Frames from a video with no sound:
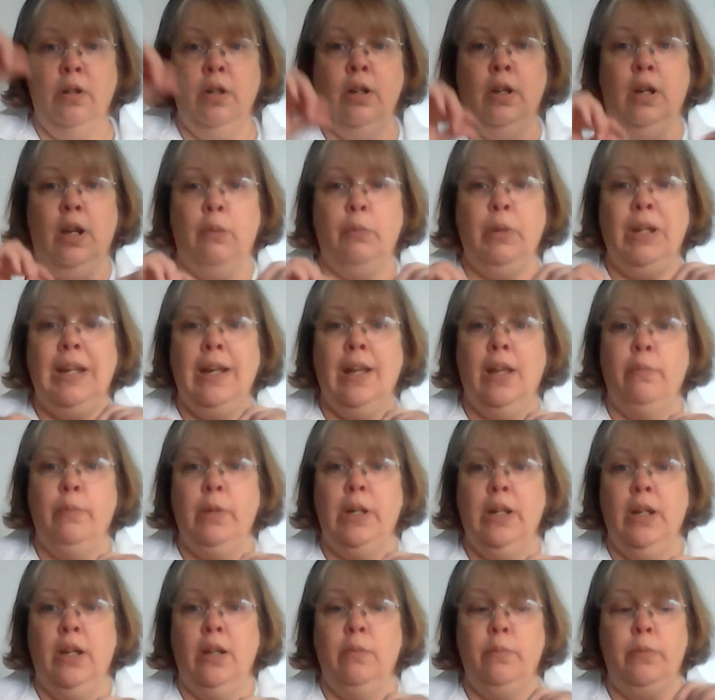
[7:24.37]
How many
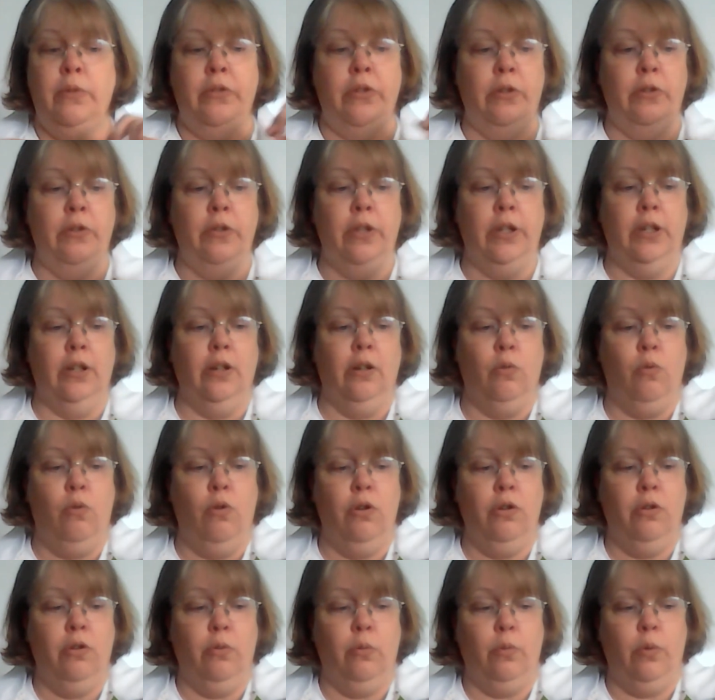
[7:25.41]
M&Ms do you think a
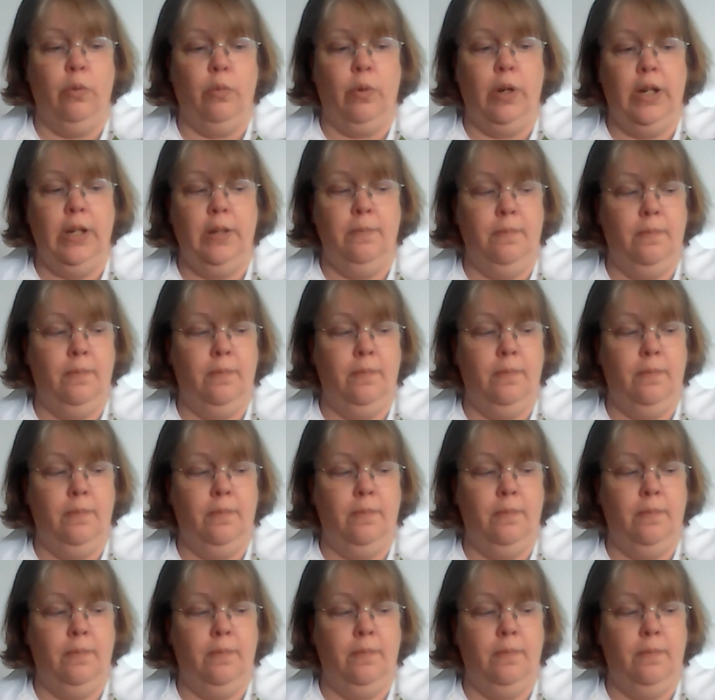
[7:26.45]
quarter would weigh?